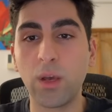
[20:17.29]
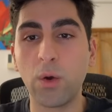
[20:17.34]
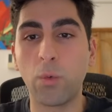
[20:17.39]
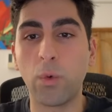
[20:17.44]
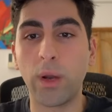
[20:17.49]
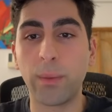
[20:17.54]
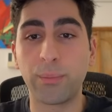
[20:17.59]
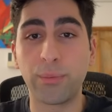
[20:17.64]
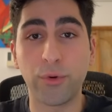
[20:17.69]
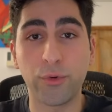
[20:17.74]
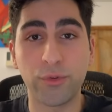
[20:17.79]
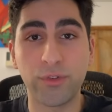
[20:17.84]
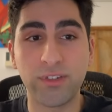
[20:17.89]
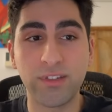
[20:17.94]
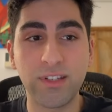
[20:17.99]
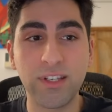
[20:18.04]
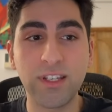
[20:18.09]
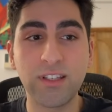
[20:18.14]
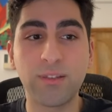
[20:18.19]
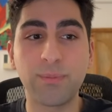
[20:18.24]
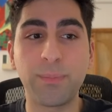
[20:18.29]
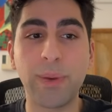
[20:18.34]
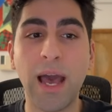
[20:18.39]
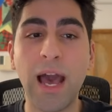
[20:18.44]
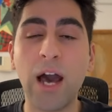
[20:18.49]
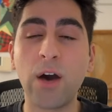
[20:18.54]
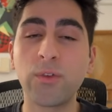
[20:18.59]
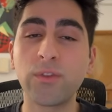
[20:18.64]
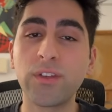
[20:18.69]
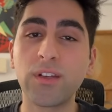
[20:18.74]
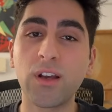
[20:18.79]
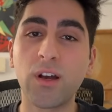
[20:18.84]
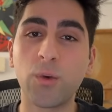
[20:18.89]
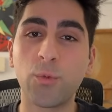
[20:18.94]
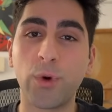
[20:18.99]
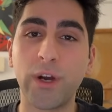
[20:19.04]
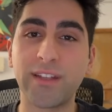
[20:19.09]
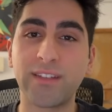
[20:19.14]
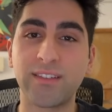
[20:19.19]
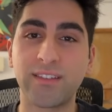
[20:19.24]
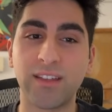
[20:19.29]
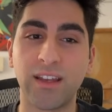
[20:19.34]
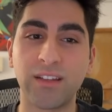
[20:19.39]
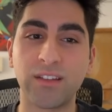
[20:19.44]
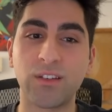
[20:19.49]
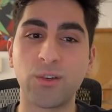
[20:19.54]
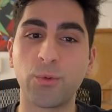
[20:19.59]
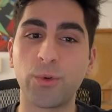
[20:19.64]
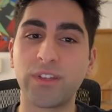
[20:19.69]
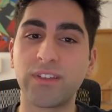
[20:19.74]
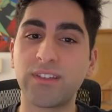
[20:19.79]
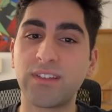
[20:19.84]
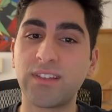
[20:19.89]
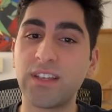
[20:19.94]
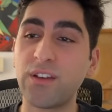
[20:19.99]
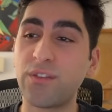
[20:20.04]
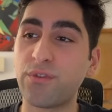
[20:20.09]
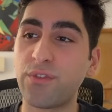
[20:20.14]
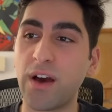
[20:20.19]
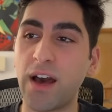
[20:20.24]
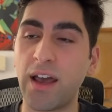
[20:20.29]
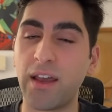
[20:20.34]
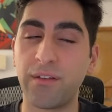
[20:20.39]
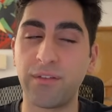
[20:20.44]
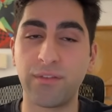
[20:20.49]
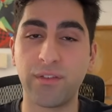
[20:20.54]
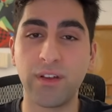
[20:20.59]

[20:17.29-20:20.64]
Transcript: White proceeds pounding on white's center with c5.